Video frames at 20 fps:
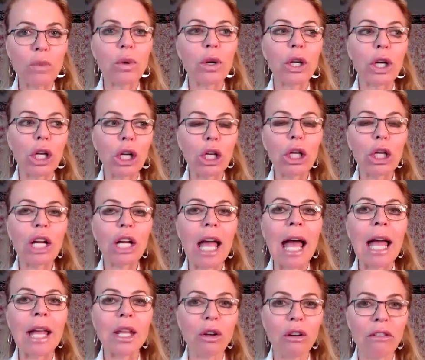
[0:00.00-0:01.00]
We're going to look
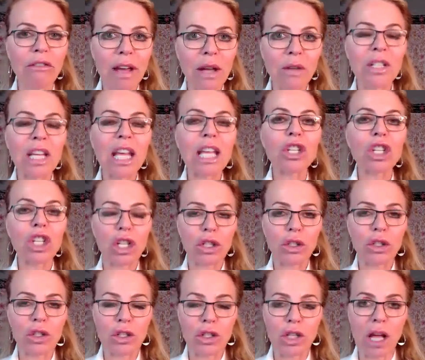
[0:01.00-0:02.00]
at your
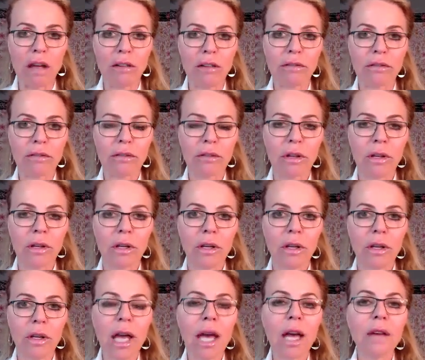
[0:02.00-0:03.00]
foundational stuff.
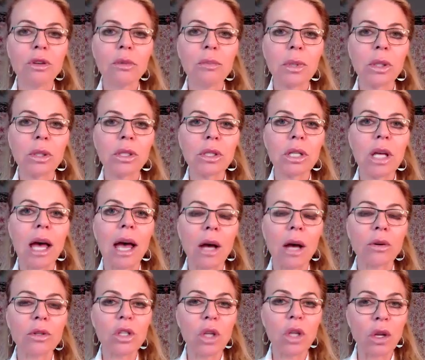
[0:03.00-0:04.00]
Have you built a
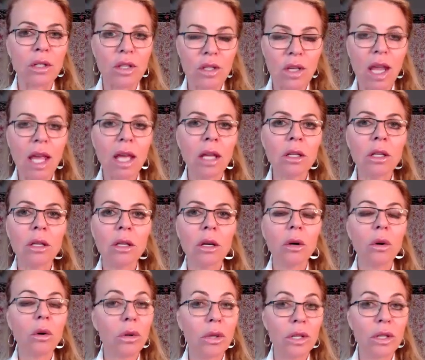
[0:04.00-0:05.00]
house on sand
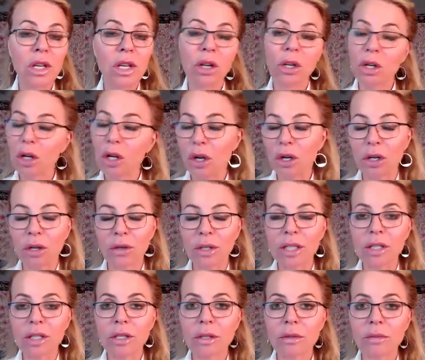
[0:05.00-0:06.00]
or is it on
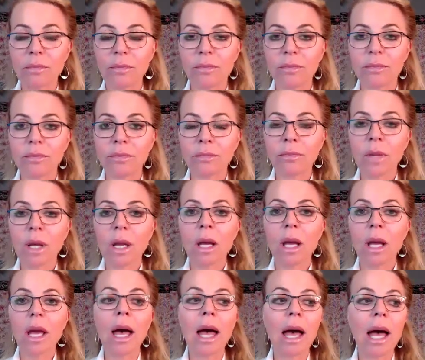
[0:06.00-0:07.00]
concrete?
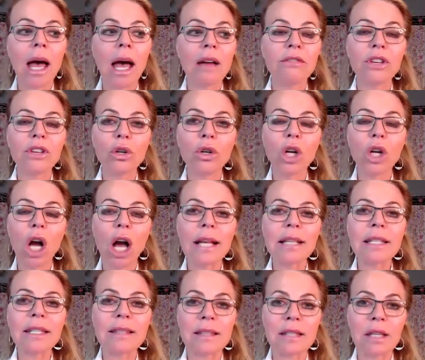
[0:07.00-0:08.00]
Have you
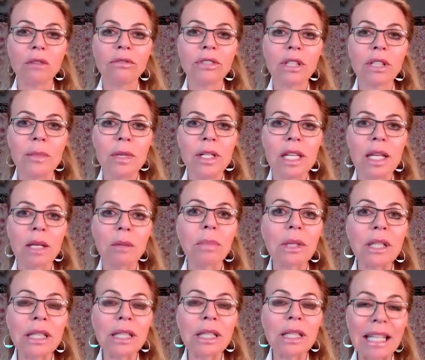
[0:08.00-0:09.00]
got self-limiting
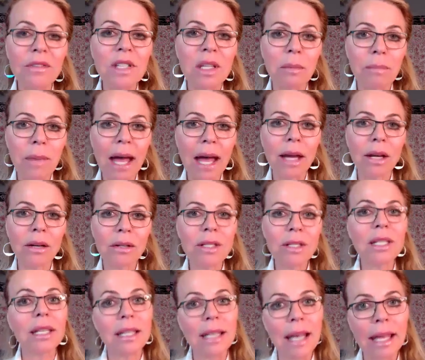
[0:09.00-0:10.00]
beliefs and
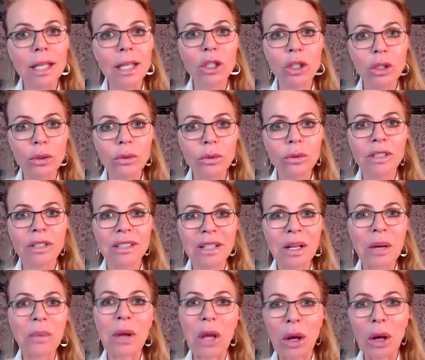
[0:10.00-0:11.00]
patterns? Yeah, you do.
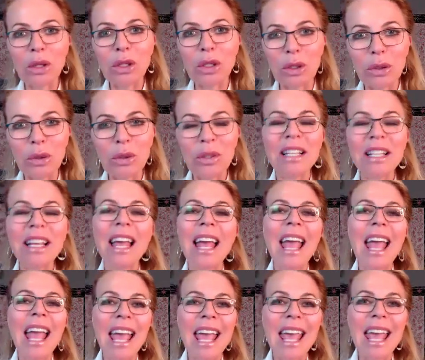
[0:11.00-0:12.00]
We all do.
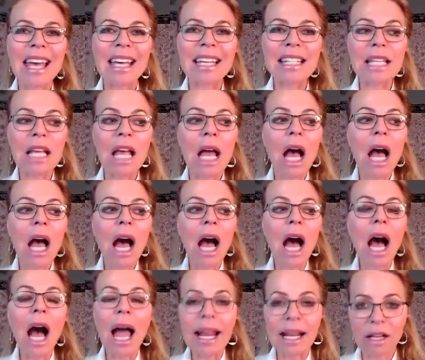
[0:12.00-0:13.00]
And
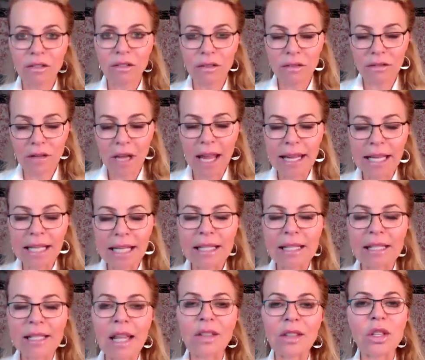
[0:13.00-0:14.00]
I can
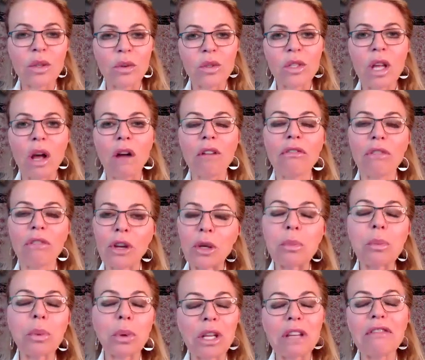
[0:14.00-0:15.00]
assess those out for you
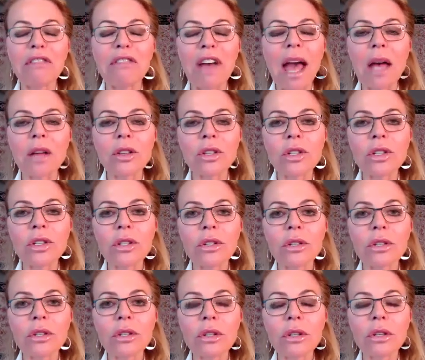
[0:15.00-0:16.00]
pretty fast.
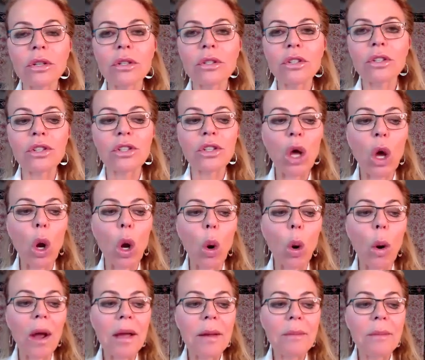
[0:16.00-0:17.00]

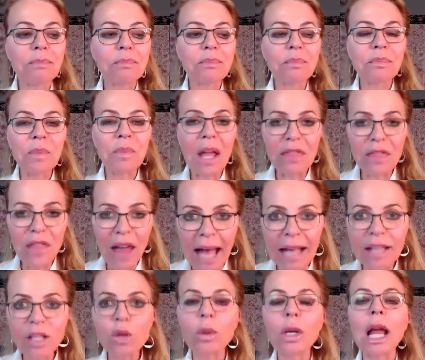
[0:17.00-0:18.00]
So
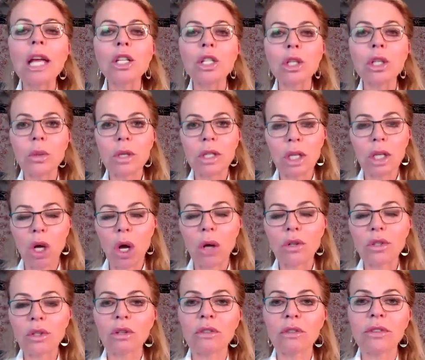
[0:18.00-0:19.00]
that's what I do in the call.
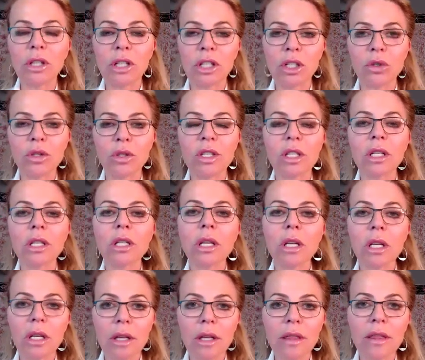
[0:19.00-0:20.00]
So if you're interested,
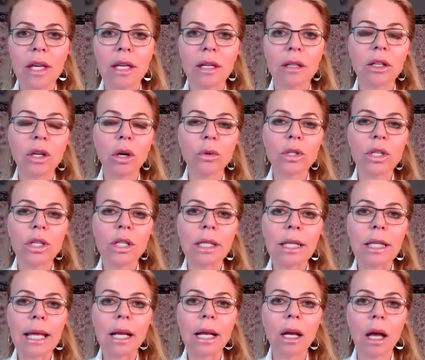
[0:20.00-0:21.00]
then go to the
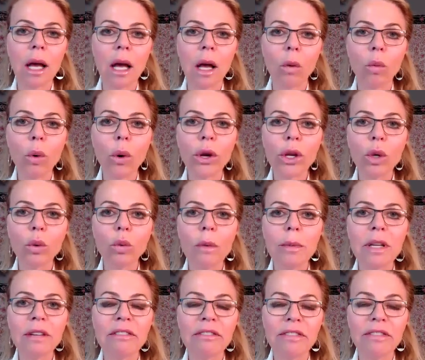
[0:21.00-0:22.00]
link,
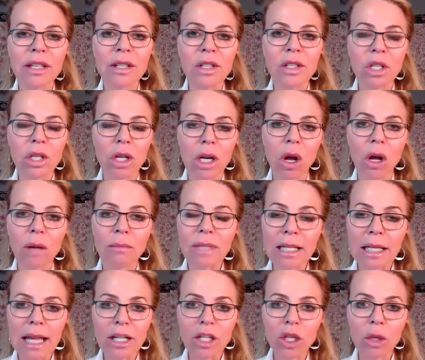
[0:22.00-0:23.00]

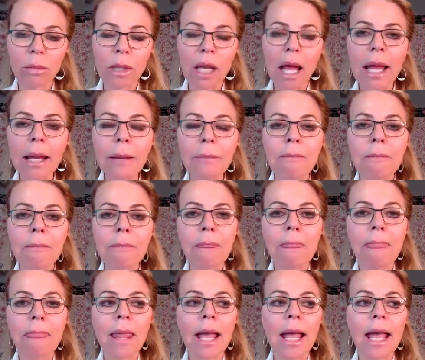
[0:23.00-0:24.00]
warriorwomanfitness.com/apply.
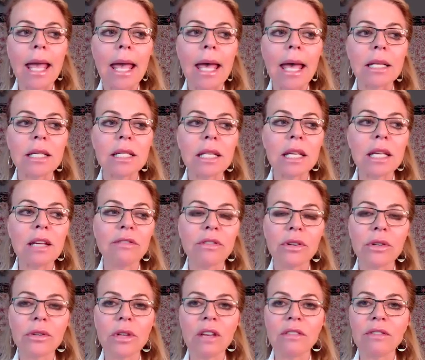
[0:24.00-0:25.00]
And if
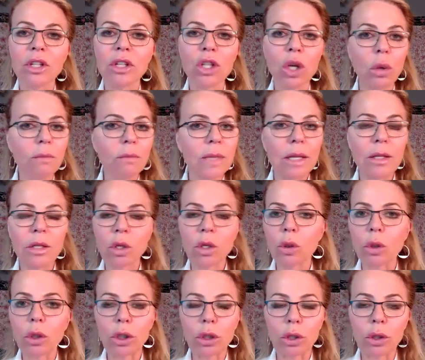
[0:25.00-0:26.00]
you don't, that's
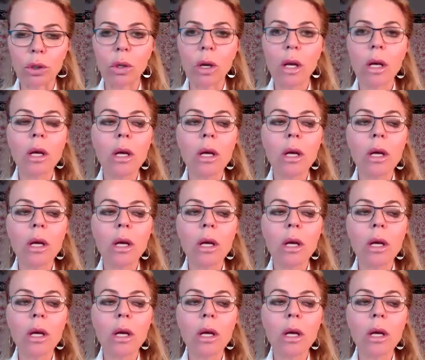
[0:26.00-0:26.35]
cool too.